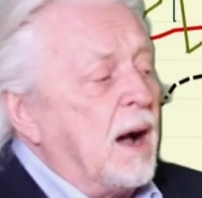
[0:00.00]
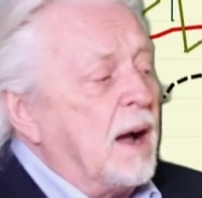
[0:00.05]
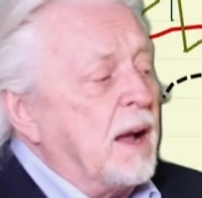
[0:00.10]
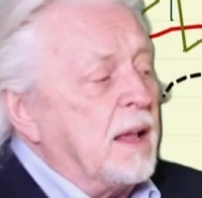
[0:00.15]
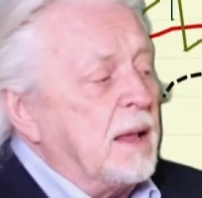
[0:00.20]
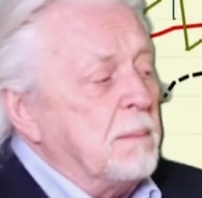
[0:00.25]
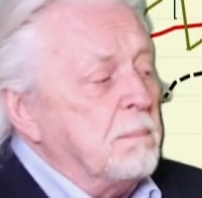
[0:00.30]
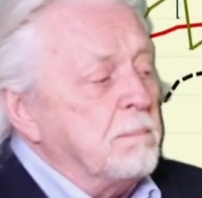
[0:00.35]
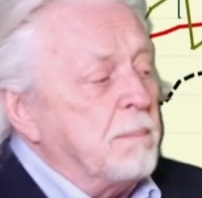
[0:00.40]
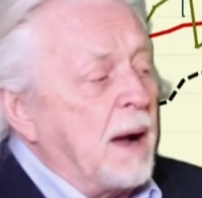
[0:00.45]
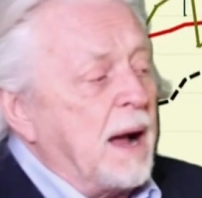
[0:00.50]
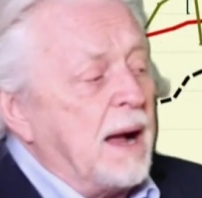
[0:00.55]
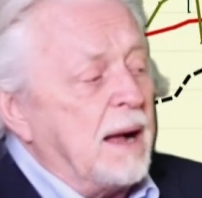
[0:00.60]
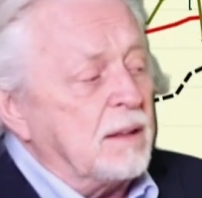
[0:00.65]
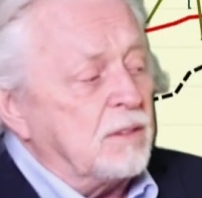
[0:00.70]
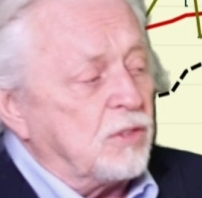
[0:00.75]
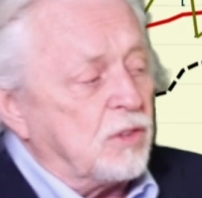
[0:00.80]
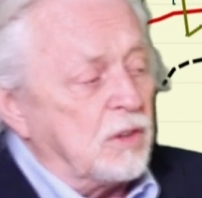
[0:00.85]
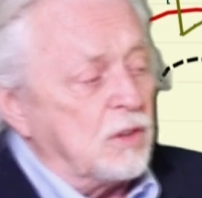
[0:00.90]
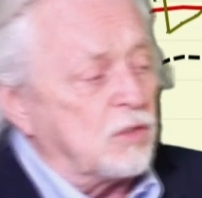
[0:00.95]
In
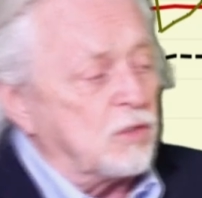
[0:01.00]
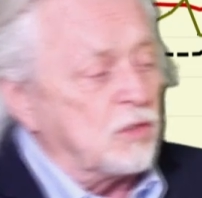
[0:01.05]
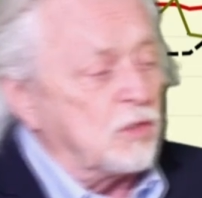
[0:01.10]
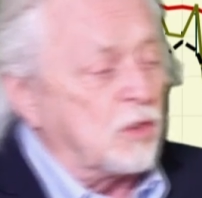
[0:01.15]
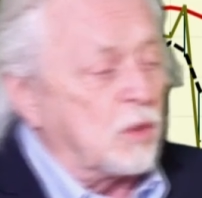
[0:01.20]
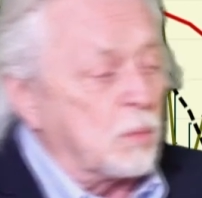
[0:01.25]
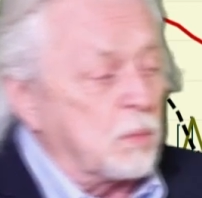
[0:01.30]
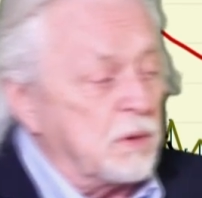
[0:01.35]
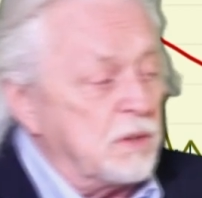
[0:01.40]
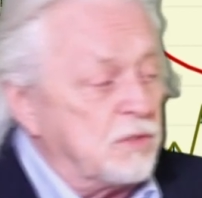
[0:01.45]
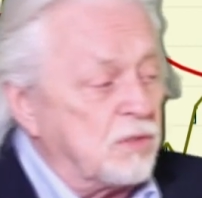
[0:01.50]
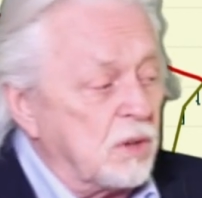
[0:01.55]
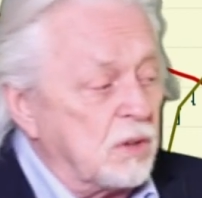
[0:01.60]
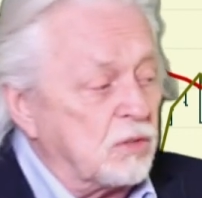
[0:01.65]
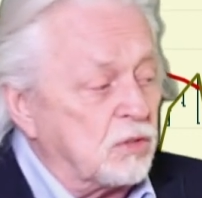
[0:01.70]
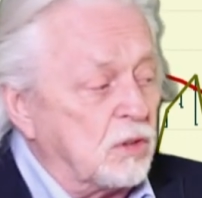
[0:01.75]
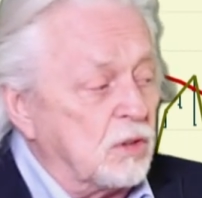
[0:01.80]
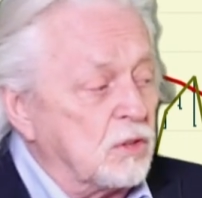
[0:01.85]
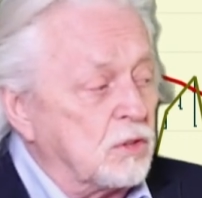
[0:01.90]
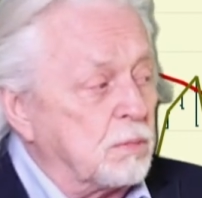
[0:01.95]
bonds, this is the
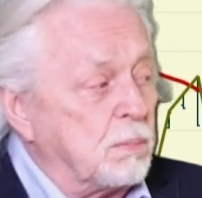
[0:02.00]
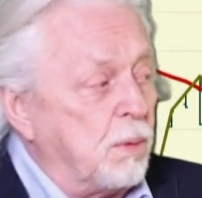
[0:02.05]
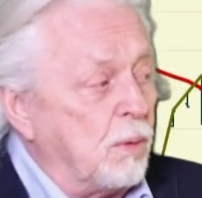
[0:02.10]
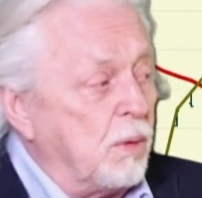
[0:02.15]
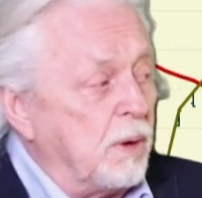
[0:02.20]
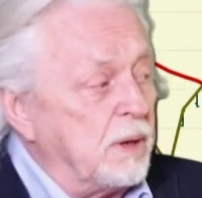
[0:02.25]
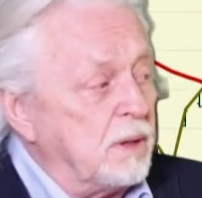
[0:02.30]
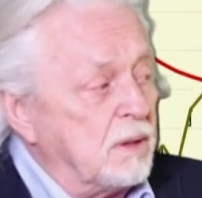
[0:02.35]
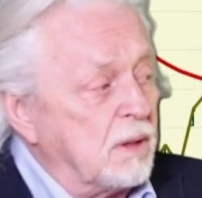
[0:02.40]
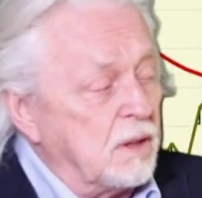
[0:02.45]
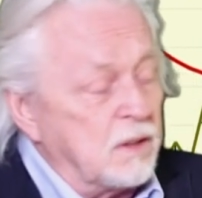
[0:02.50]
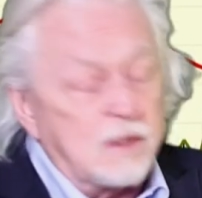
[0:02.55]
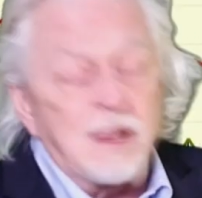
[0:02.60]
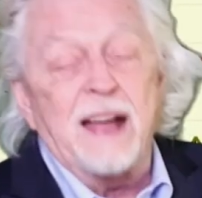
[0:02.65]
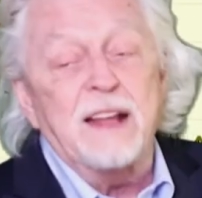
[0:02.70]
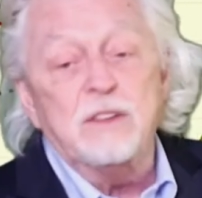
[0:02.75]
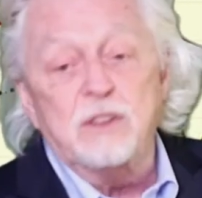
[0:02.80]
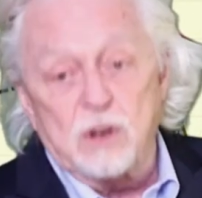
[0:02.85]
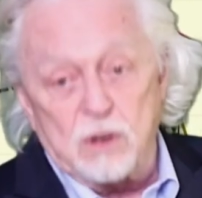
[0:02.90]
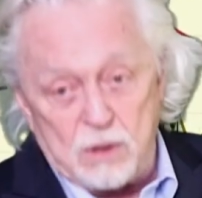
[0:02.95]
resistance point. The
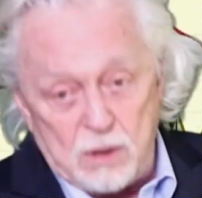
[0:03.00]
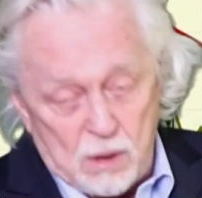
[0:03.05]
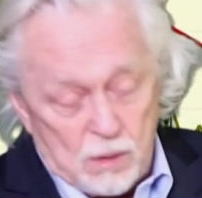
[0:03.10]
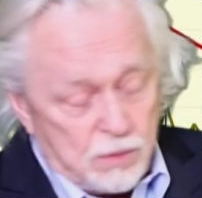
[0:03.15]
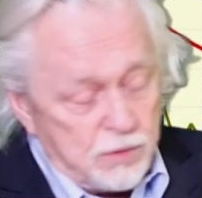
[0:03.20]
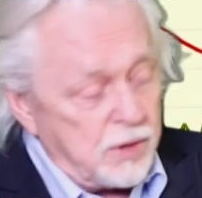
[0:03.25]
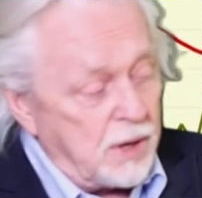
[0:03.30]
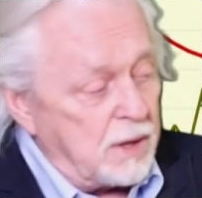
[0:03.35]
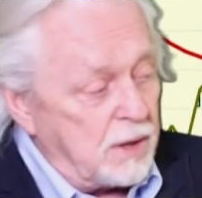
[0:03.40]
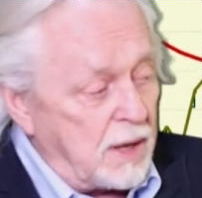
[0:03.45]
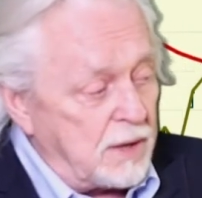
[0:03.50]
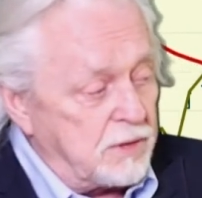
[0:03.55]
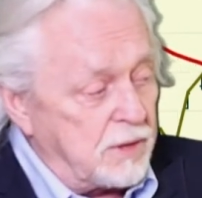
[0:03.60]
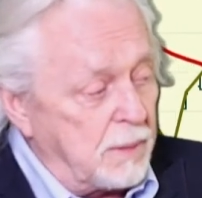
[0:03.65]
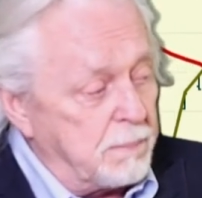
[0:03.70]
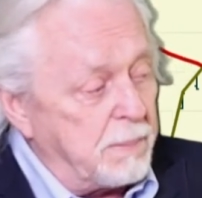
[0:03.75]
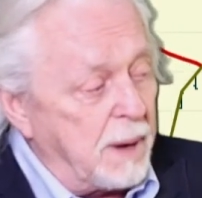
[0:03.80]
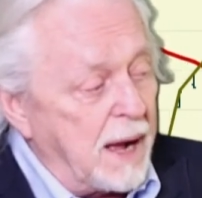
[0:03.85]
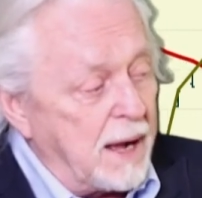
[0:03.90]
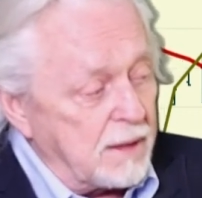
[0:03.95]
10-year notes, I
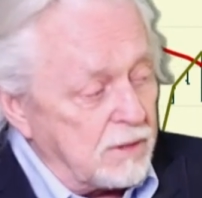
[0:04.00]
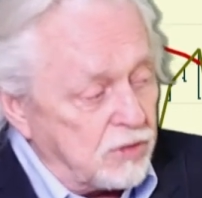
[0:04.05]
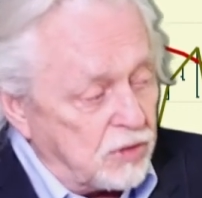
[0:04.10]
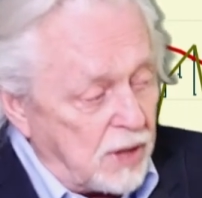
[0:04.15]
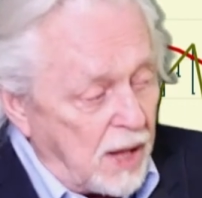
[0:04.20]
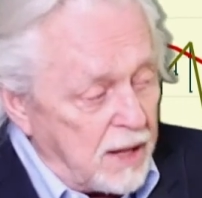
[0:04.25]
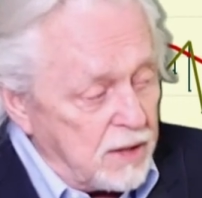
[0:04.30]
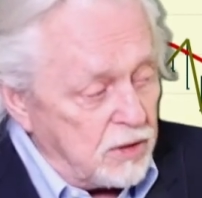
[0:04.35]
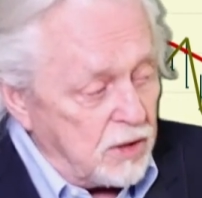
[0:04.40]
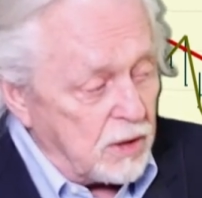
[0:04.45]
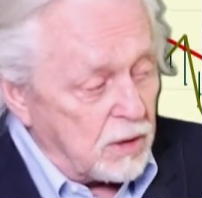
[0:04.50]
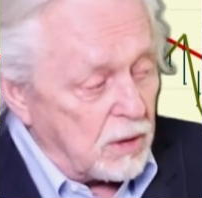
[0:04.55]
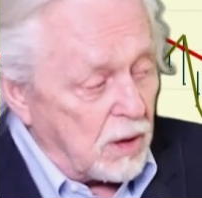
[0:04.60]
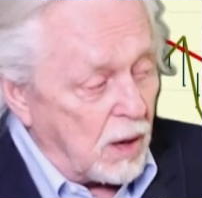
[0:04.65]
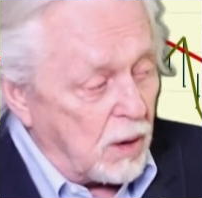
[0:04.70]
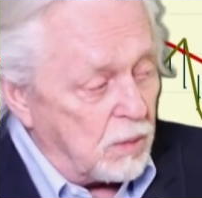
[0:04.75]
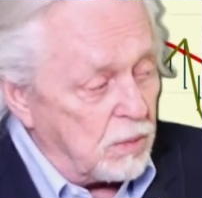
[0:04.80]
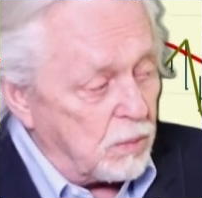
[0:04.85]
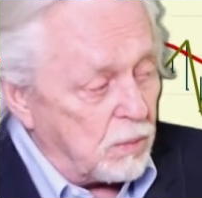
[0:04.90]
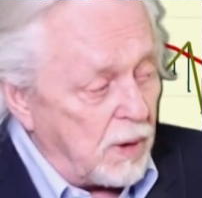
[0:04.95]
said bonds. 10-year
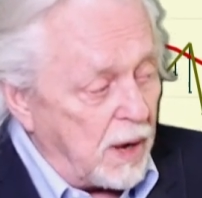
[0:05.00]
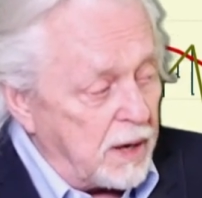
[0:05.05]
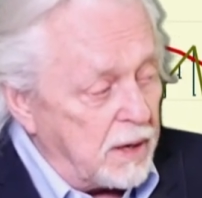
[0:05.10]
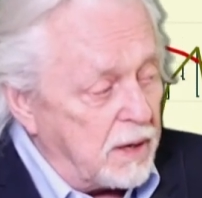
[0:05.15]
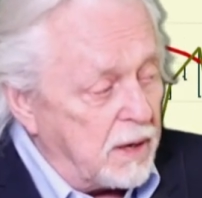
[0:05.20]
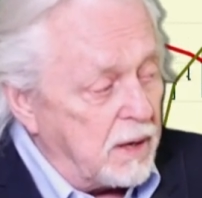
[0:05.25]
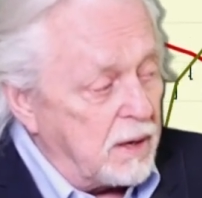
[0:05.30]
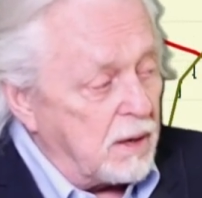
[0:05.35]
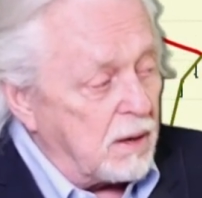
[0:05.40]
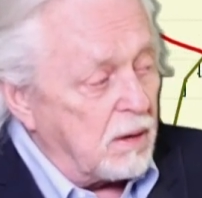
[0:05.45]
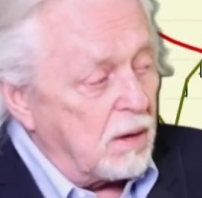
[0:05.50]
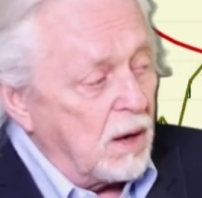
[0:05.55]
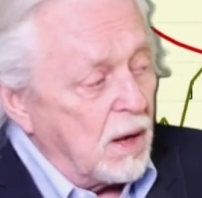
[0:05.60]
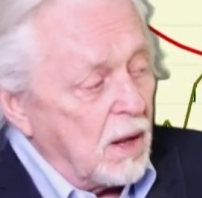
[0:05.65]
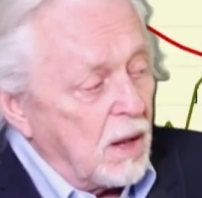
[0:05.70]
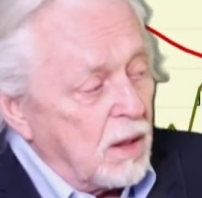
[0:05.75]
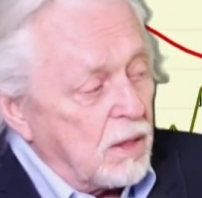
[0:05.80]
note right here.